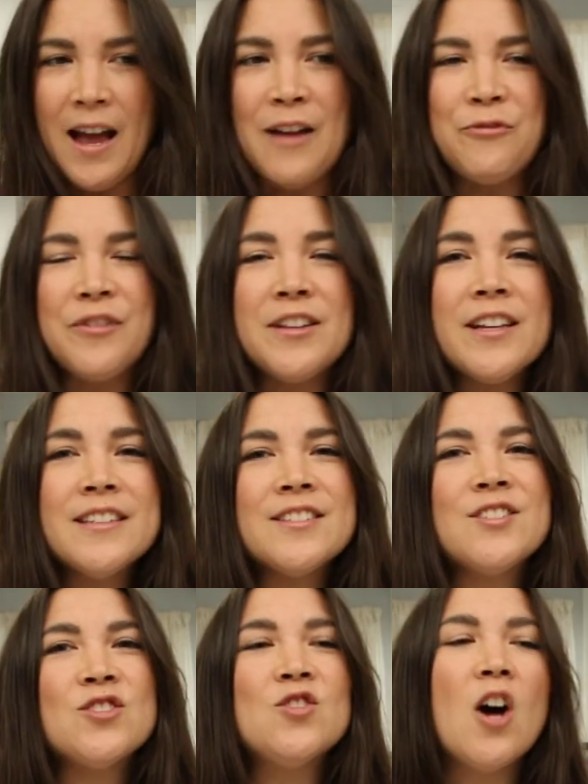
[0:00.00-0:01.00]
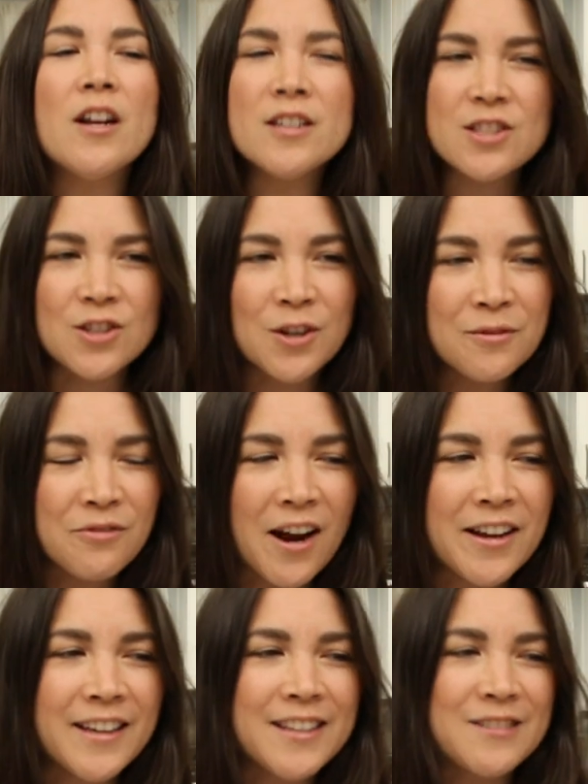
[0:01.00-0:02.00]
I feel like this is not as
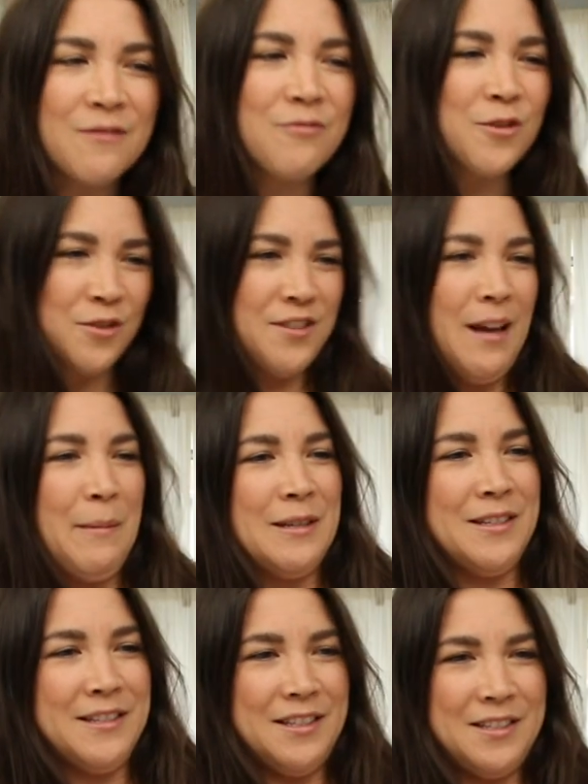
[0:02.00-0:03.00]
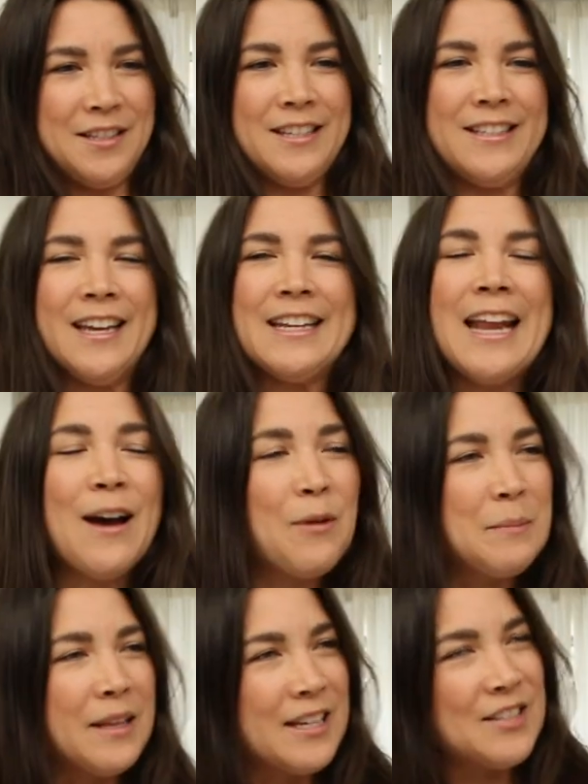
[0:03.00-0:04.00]
nerve-wracking as the first time I did this, because like now
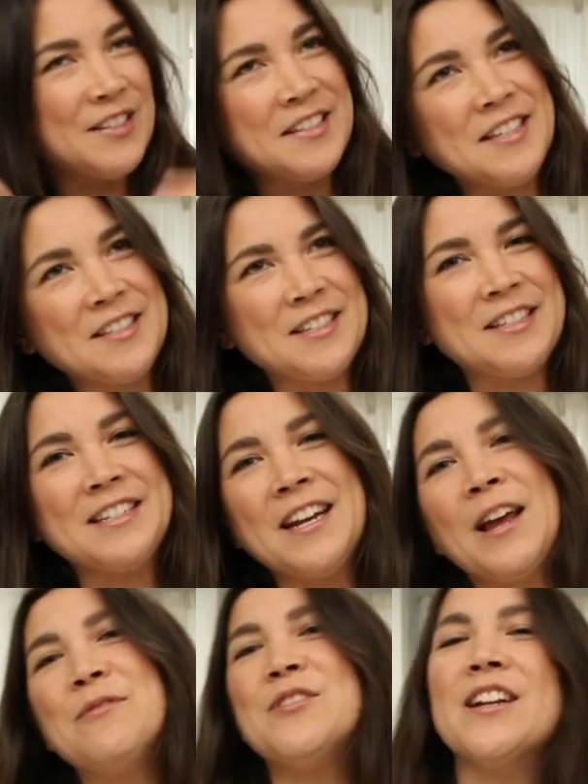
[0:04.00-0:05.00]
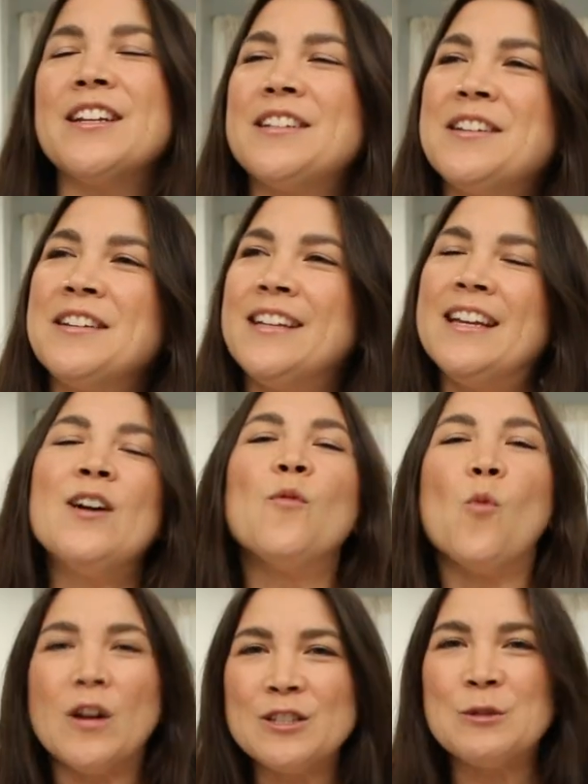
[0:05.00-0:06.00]
I'm like seasoned and I've done it
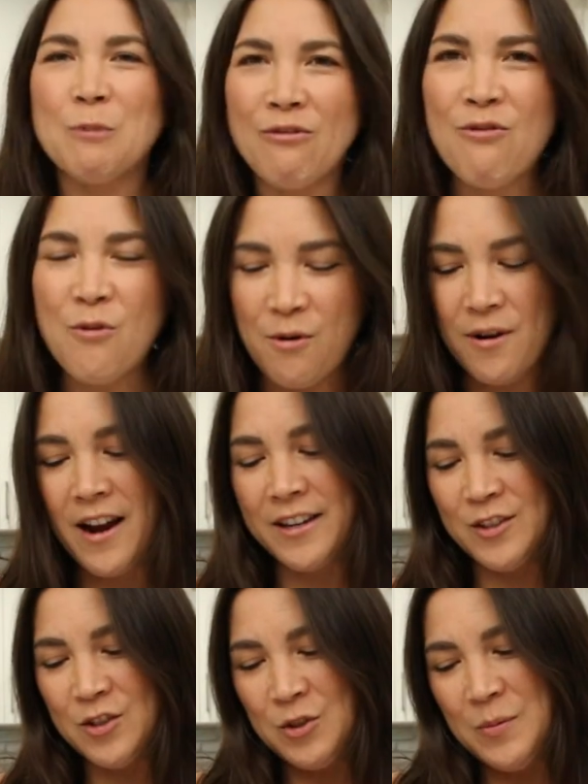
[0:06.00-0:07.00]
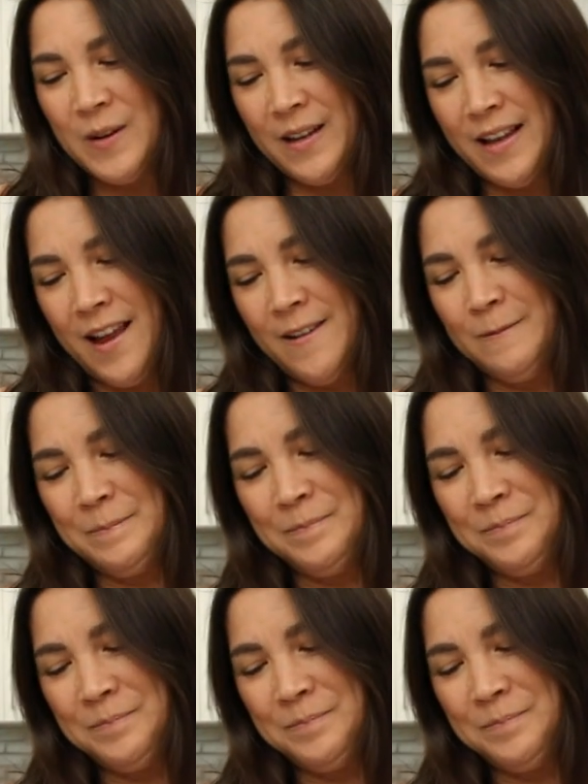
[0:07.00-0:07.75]
once before, I can do it again.